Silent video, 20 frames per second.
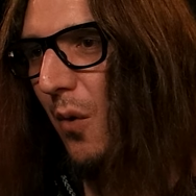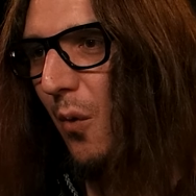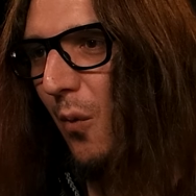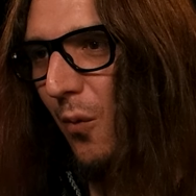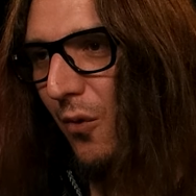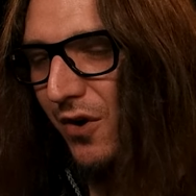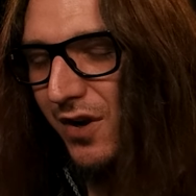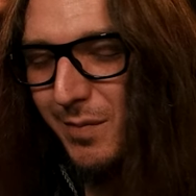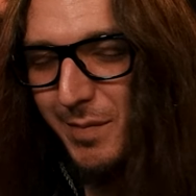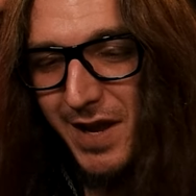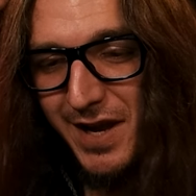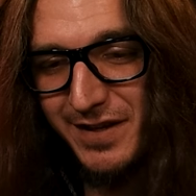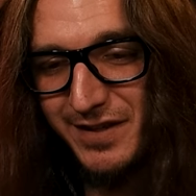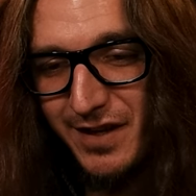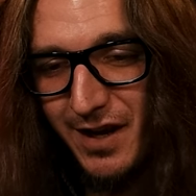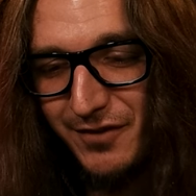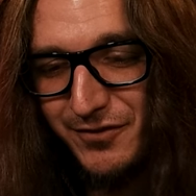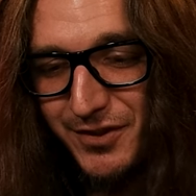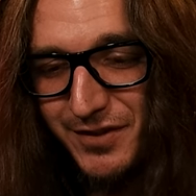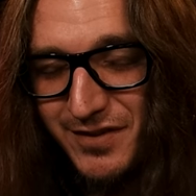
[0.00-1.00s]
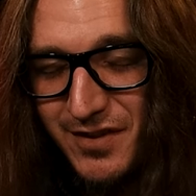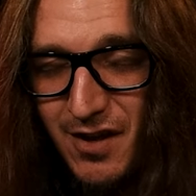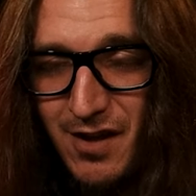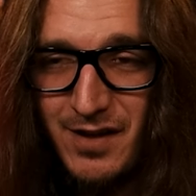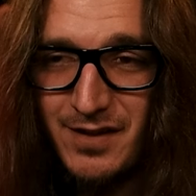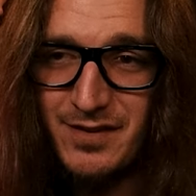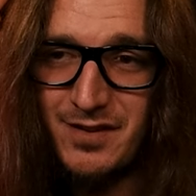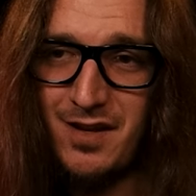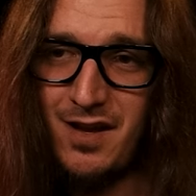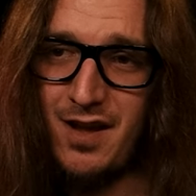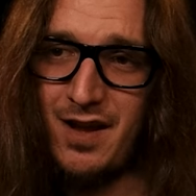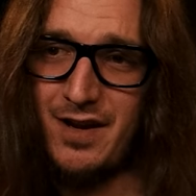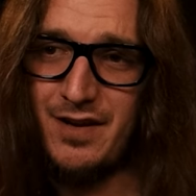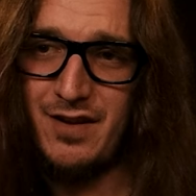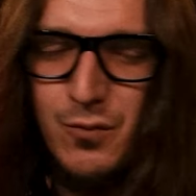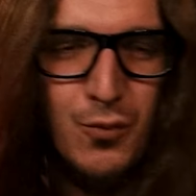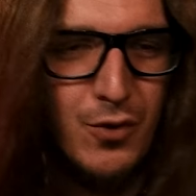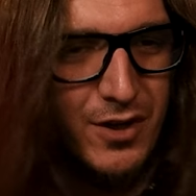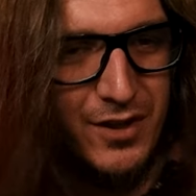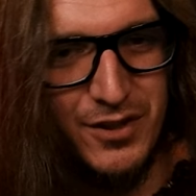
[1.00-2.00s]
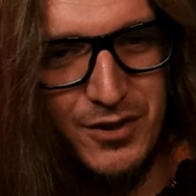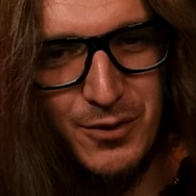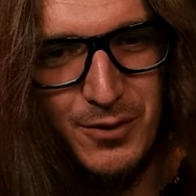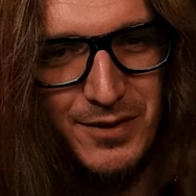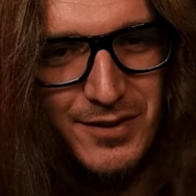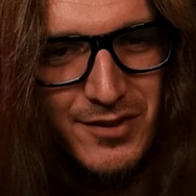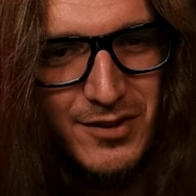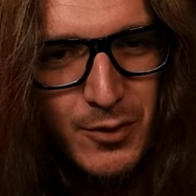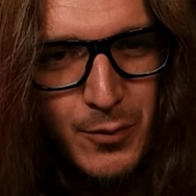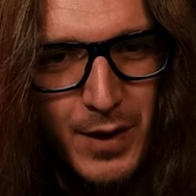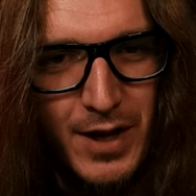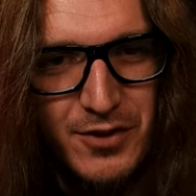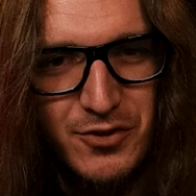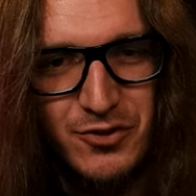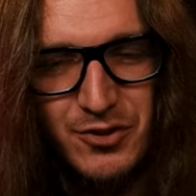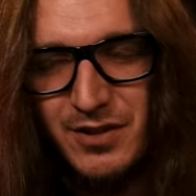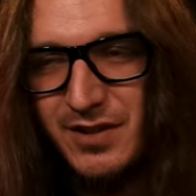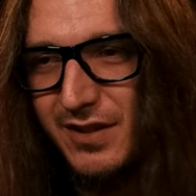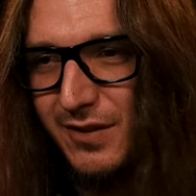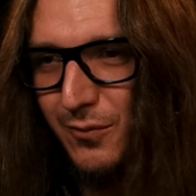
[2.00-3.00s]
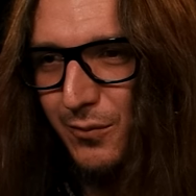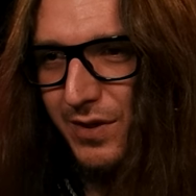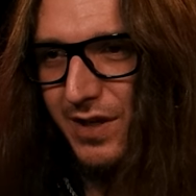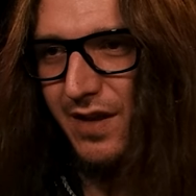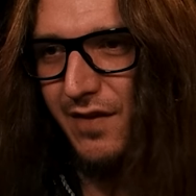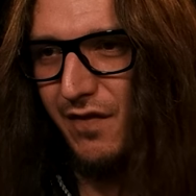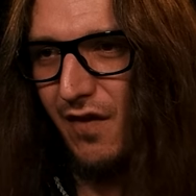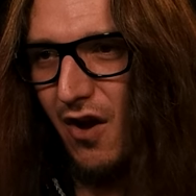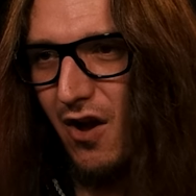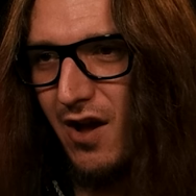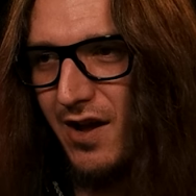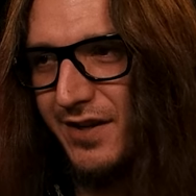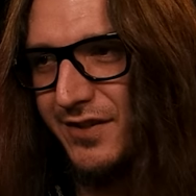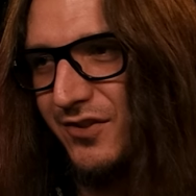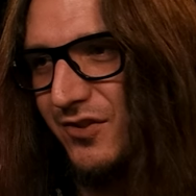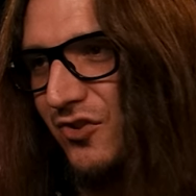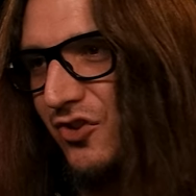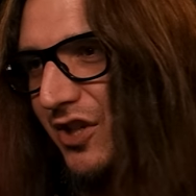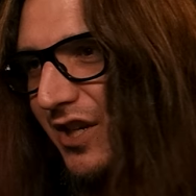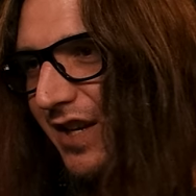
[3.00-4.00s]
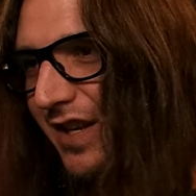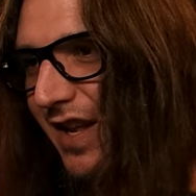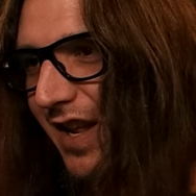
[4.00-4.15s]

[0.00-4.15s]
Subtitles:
we're going to make nitrous oxide. We're going to do it sequentially. We have oxygen,